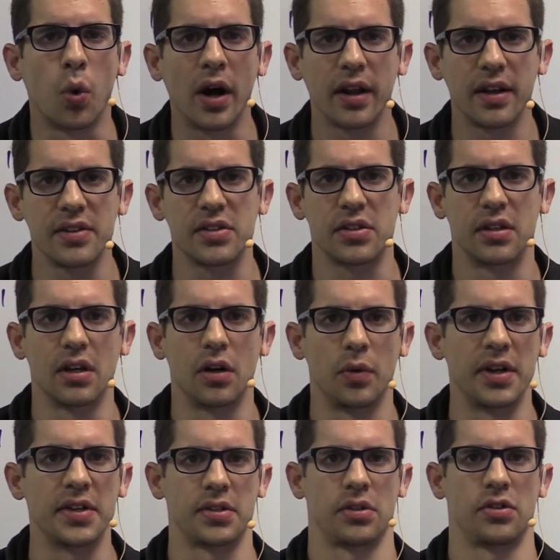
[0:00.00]
what is the
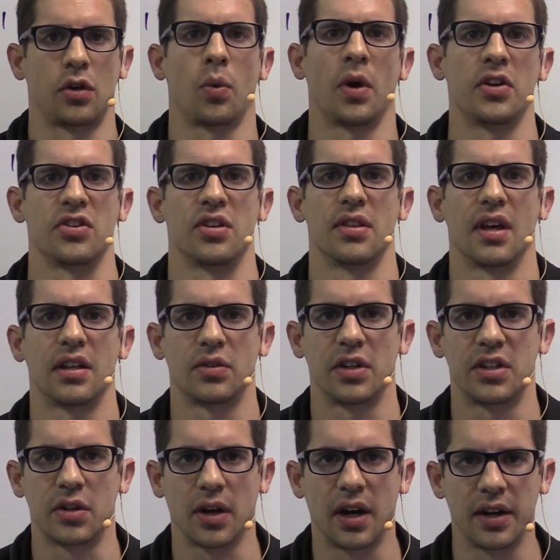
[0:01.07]
research question that
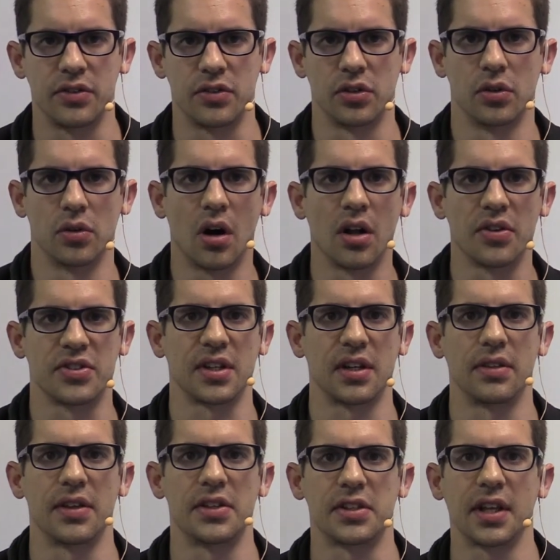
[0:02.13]
we try to answer
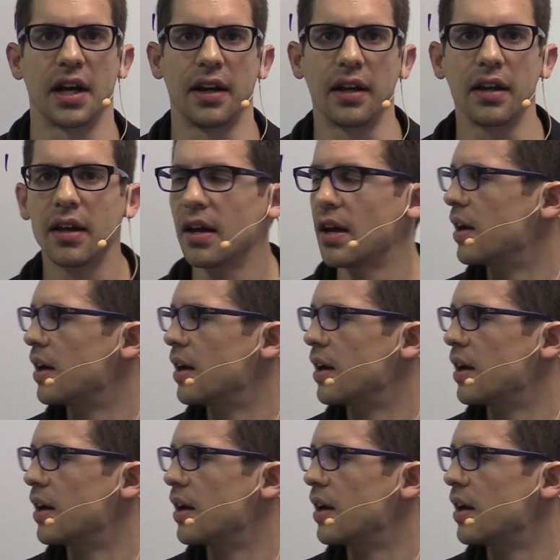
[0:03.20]
in the study?